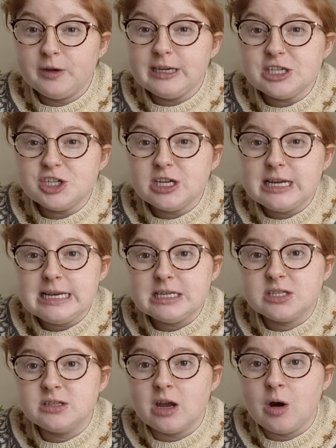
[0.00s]
finish it.
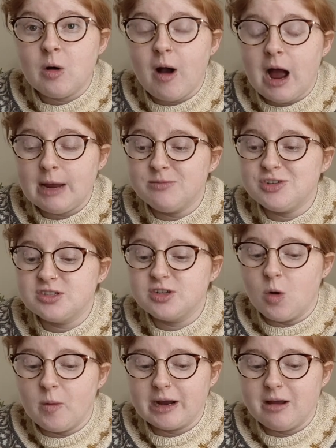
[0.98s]
So I'm
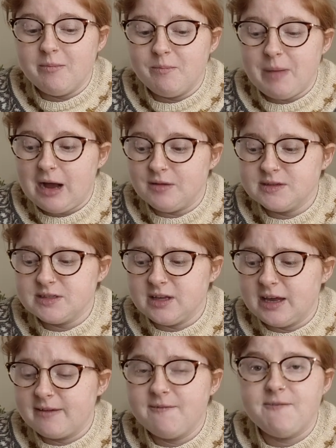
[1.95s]
just going on bouts
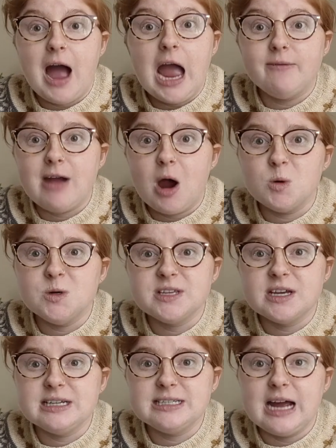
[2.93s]
like 5
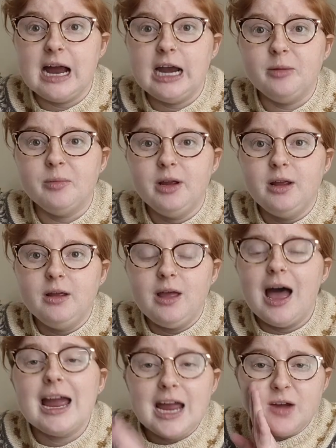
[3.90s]
hours at a time.
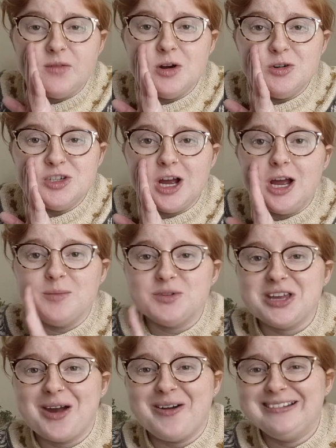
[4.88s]
I have no job,
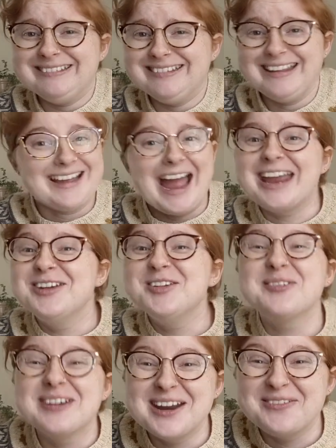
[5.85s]
so I can
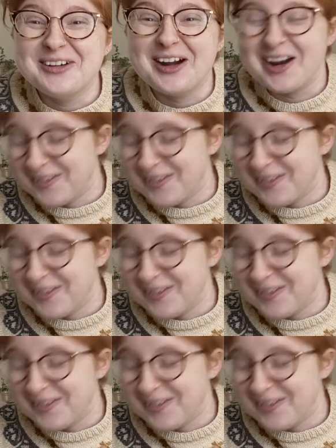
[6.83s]
do whatever